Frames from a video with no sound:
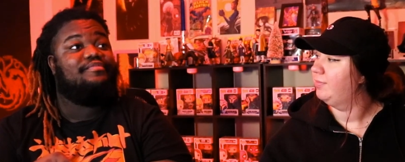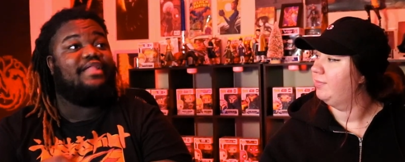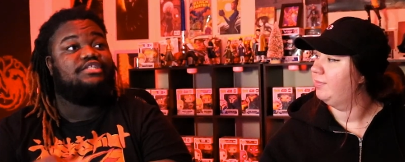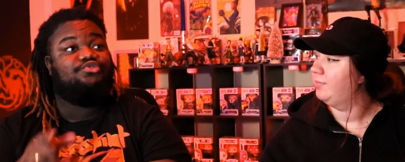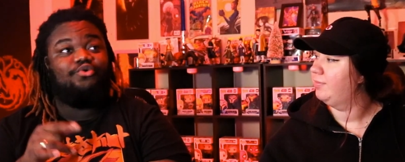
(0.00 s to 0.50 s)

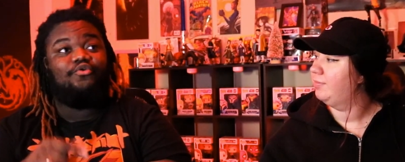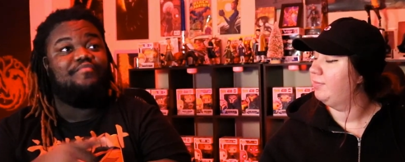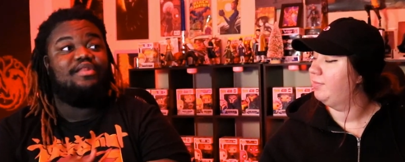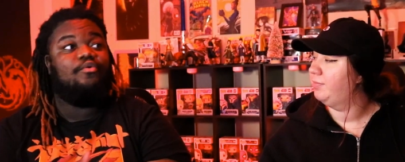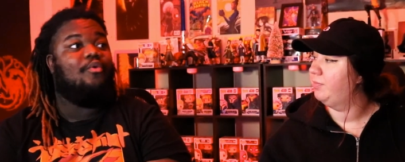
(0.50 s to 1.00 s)
Speaker 1: that drove
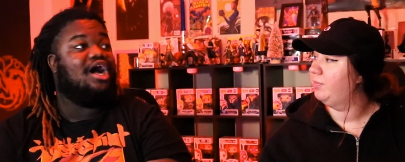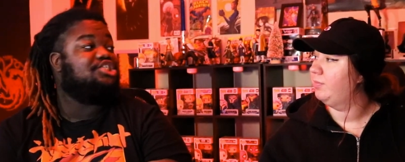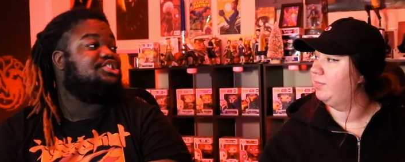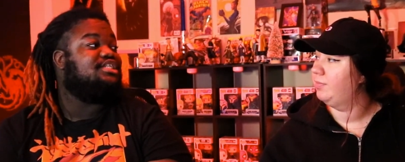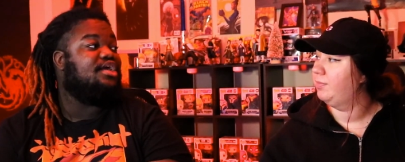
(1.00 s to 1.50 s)
me to
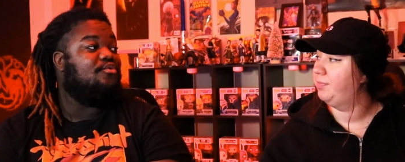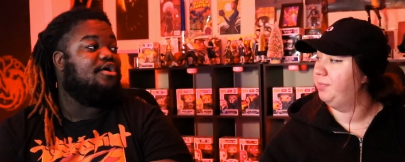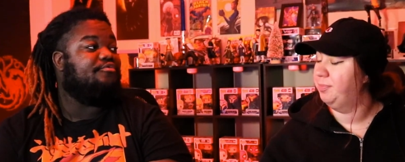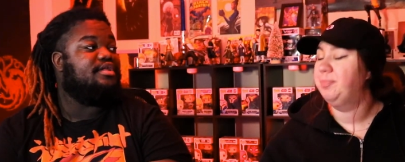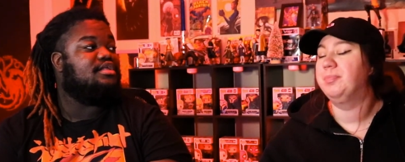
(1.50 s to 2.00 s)
watch it day
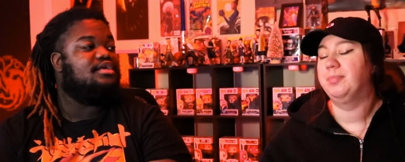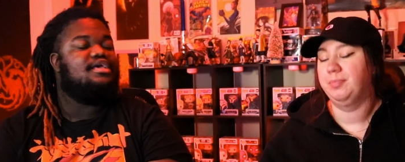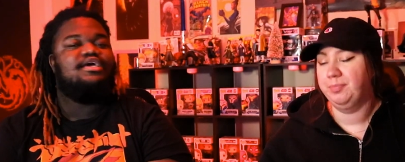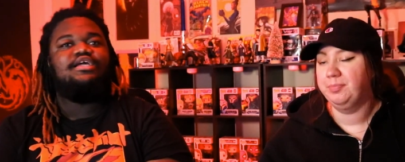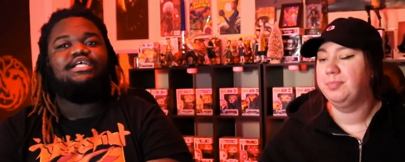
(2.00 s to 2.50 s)
one, really.
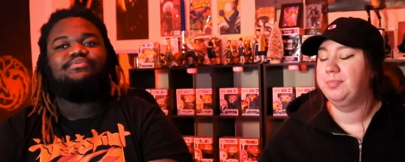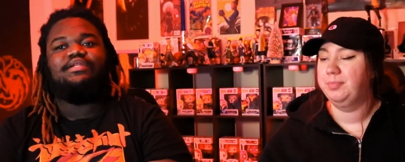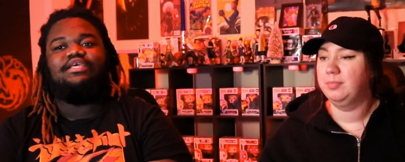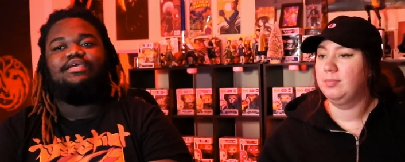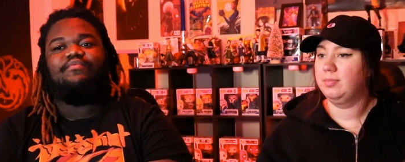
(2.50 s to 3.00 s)
Because when
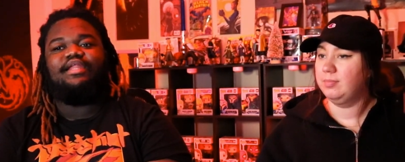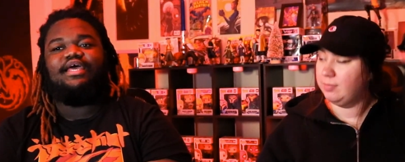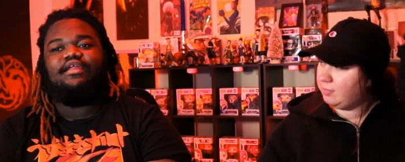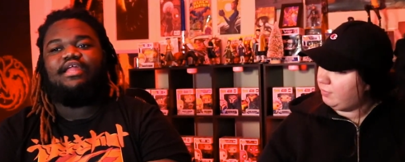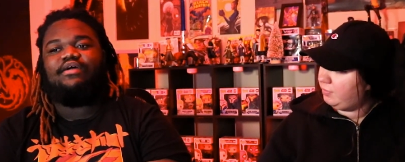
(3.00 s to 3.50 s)
they
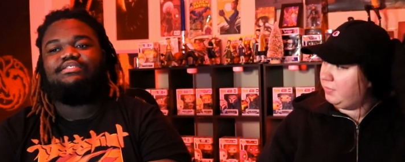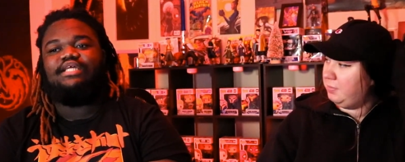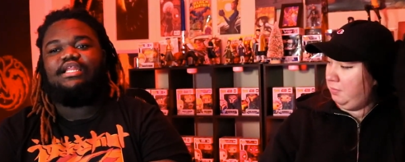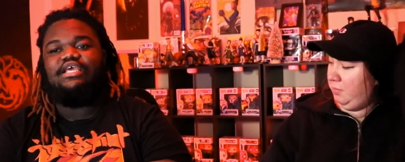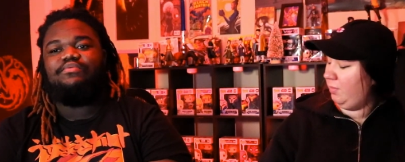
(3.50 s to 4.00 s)
had announced
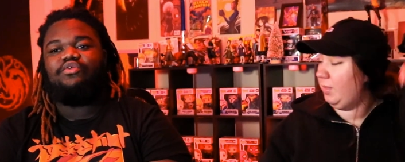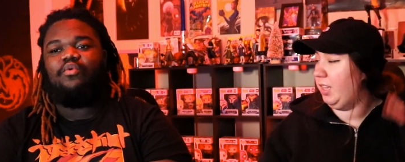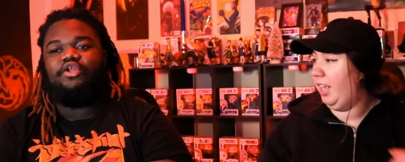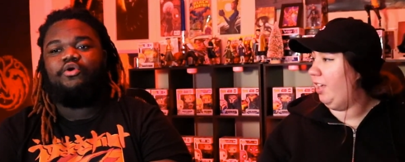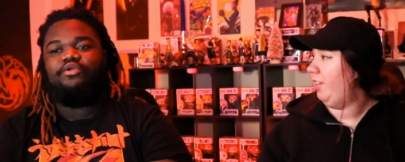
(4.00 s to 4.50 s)
that he was the
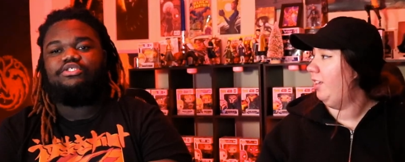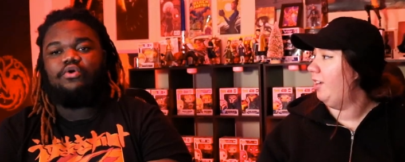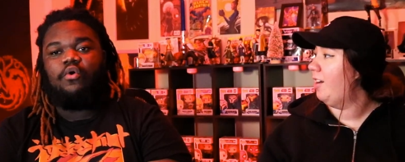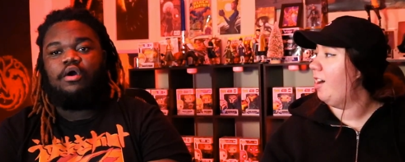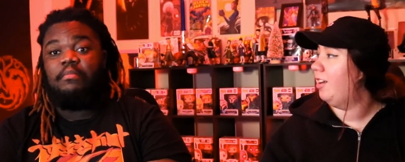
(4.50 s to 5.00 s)
one doing the
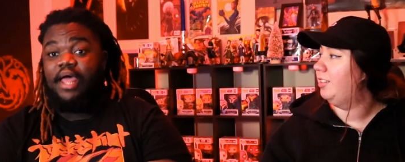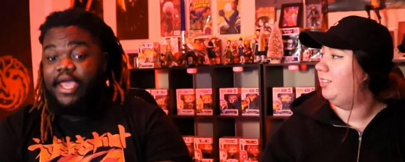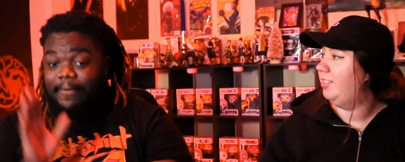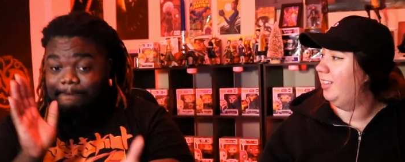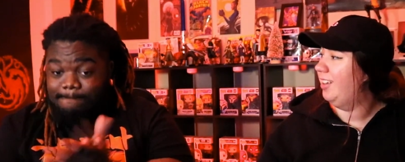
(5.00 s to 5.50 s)
score, I'm
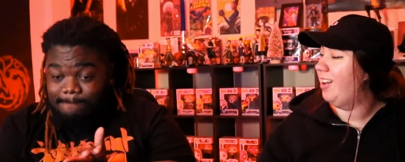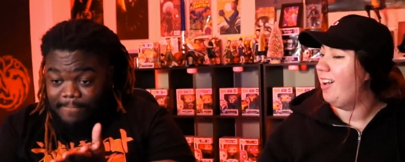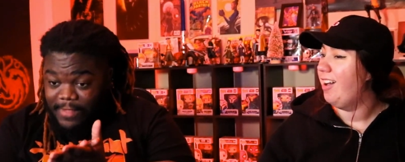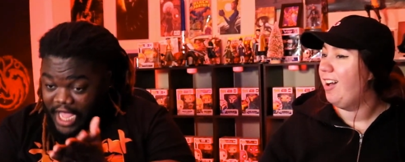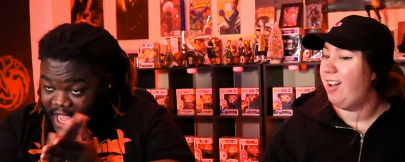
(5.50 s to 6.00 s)
like,
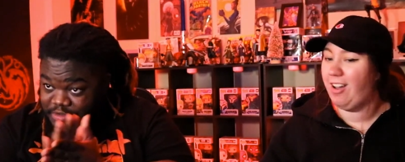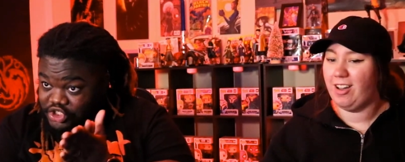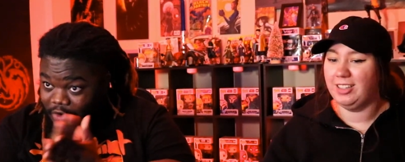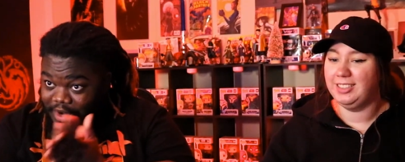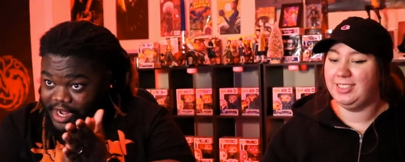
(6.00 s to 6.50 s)
I'm
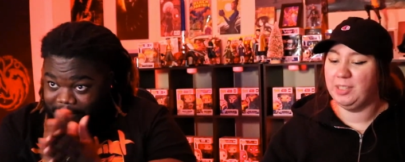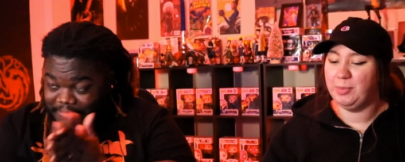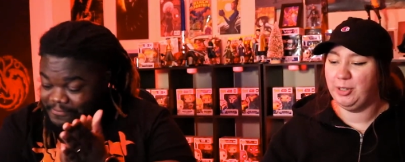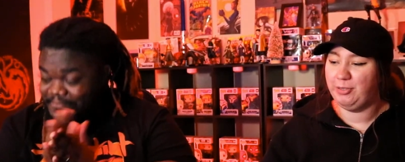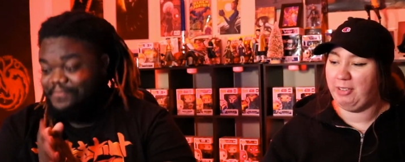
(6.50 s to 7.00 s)
showing up. Hans
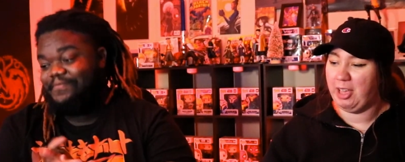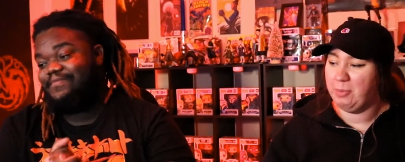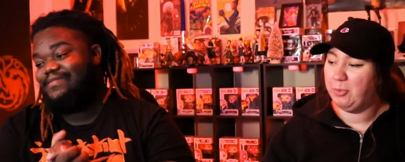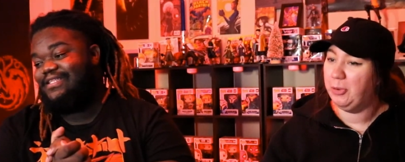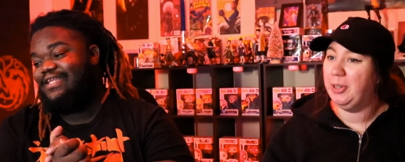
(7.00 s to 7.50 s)
Zimmer
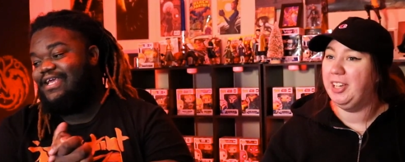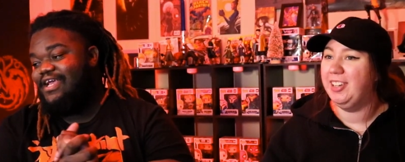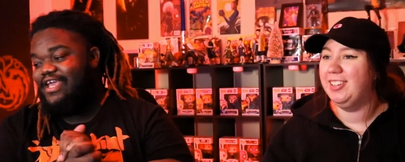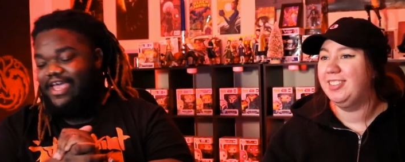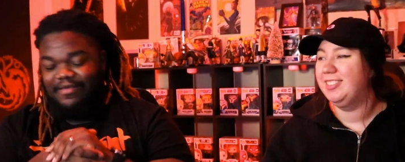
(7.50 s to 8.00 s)

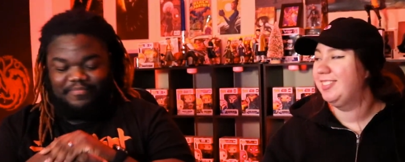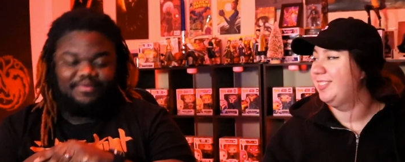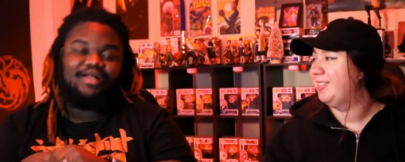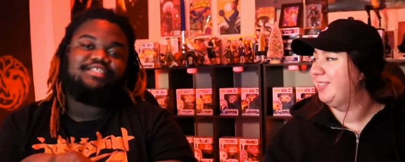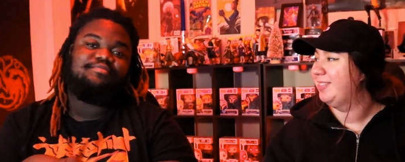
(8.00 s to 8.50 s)
fanboy. Yep,
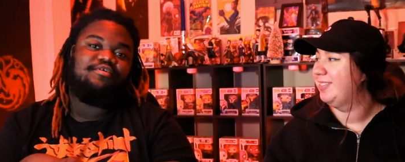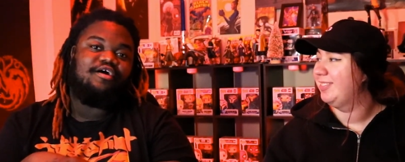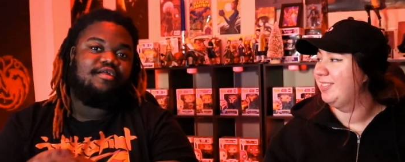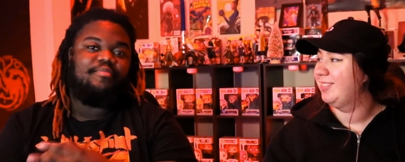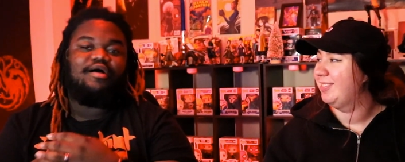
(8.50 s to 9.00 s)
Hans Zimmer,
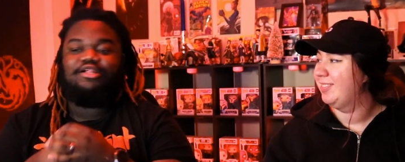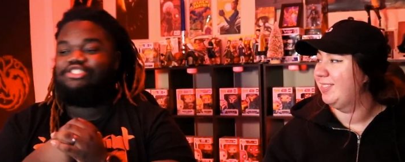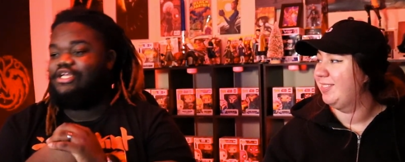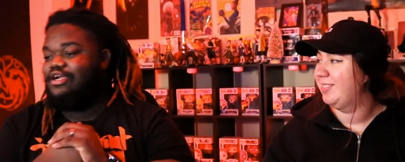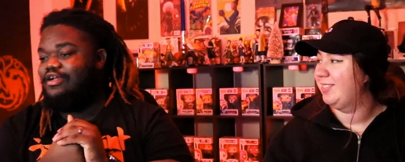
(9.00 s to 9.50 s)

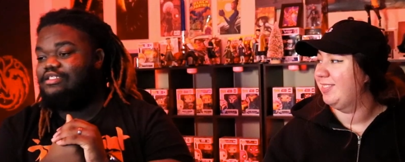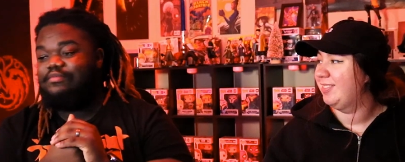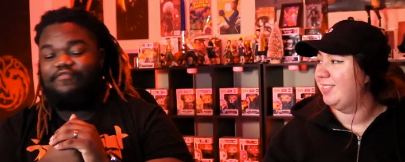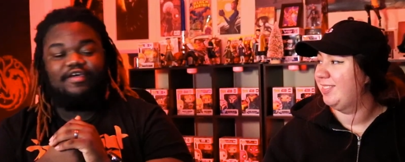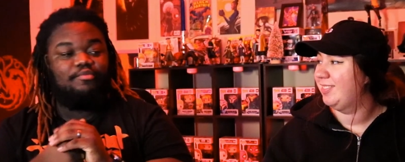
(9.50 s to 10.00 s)
unapologetic Hans
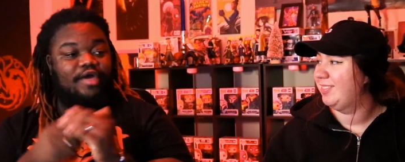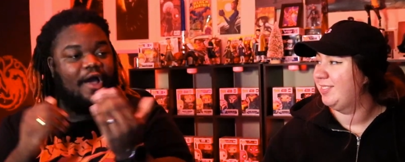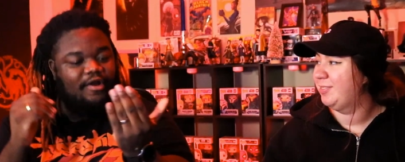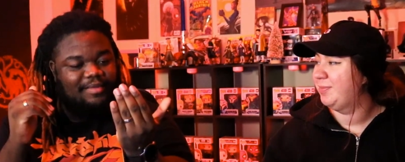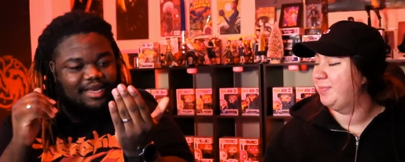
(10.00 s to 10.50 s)
Zimmer fanboy.
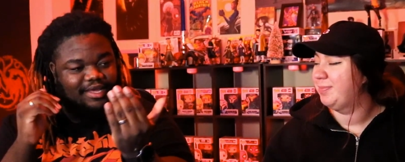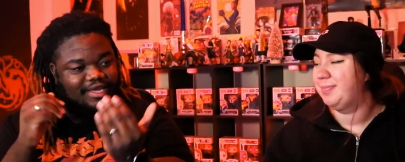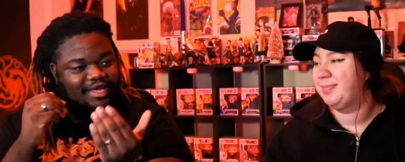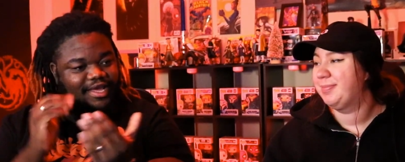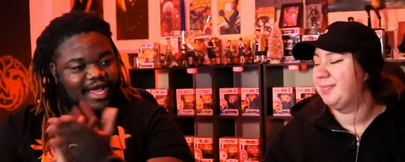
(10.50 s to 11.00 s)
I was like,
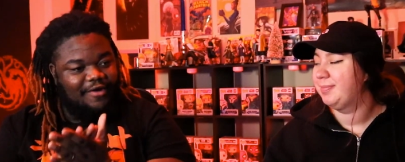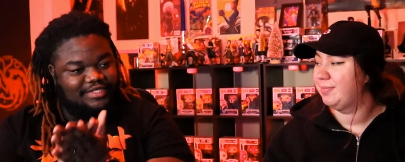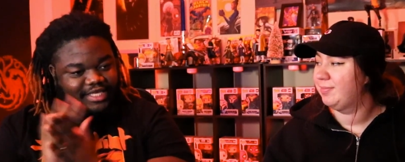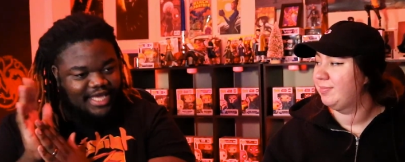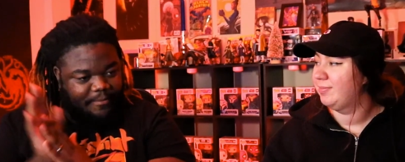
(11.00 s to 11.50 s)

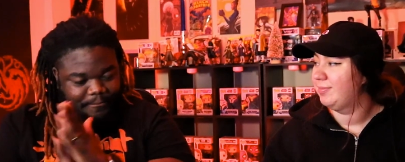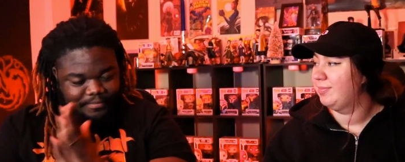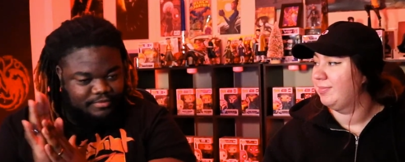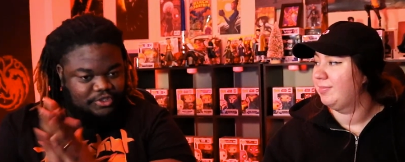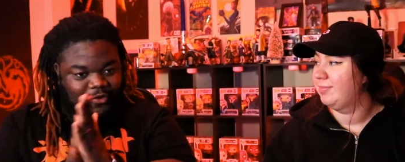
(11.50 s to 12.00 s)
yep,
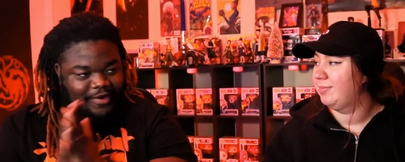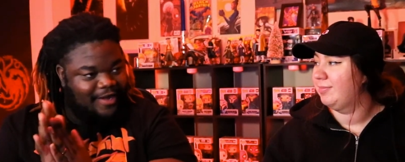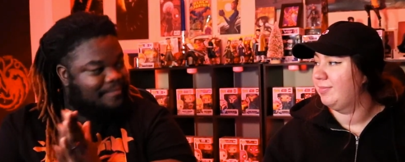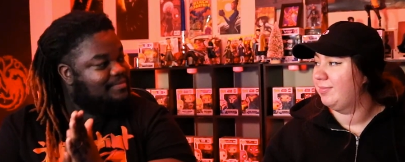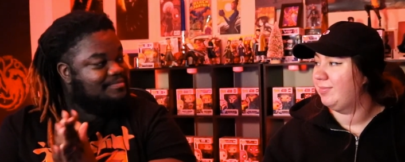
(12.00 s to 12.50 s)
showing
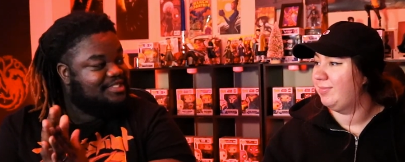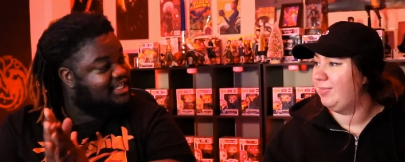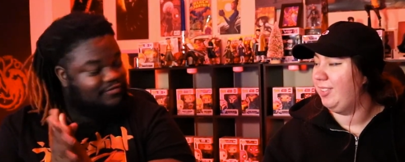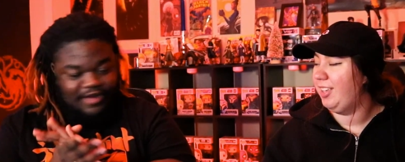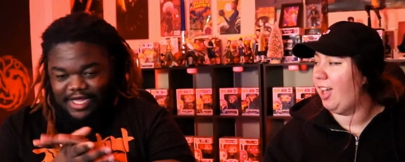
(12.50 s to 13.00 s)
up
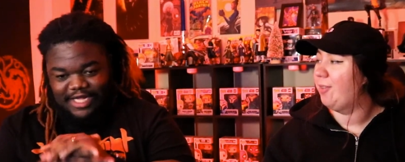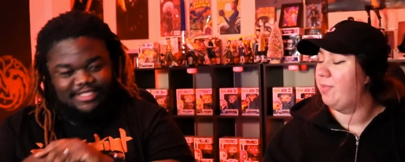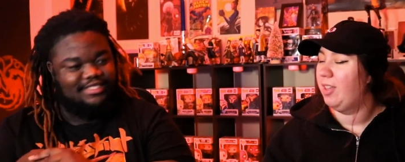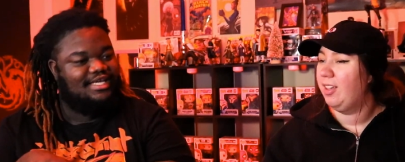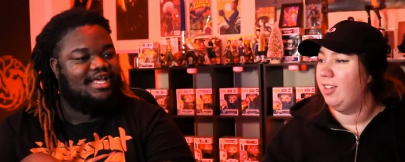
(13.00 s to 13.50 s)
just for
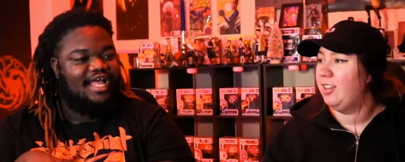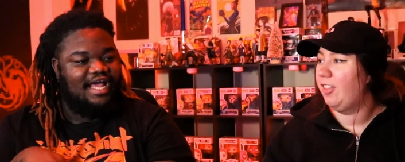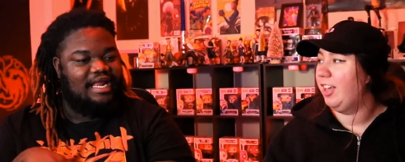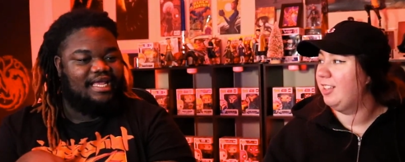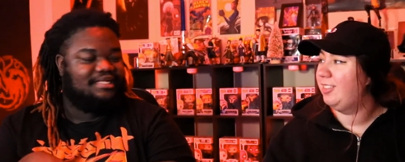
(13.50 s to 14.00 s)
Hans. No,
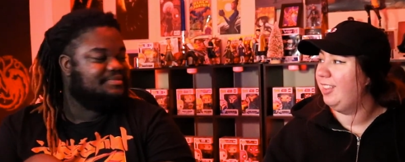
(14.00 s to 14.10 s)
and